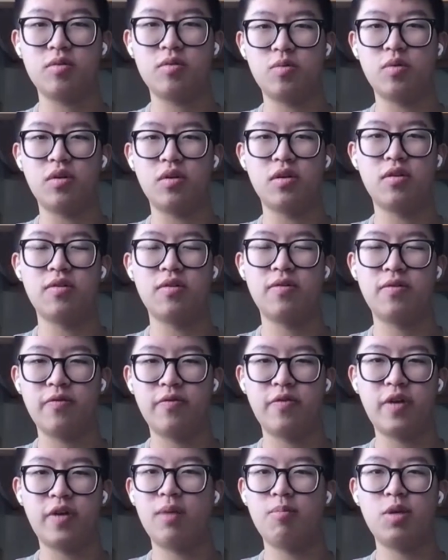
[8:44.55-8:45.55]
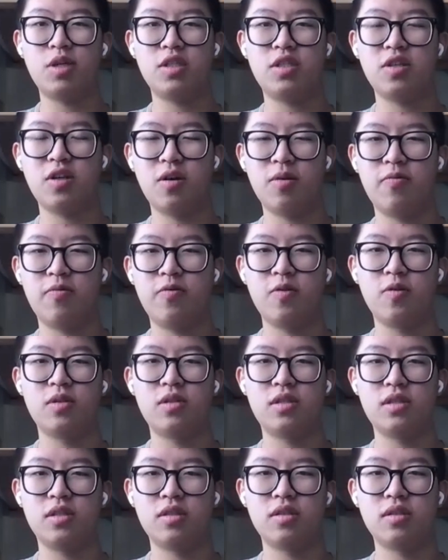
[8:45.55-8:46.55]
were very much helpful
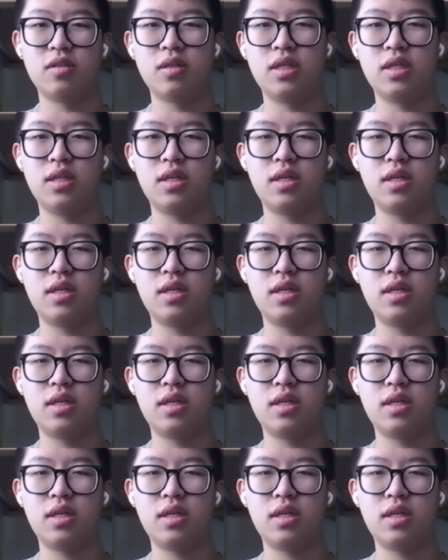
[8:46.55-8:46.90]
to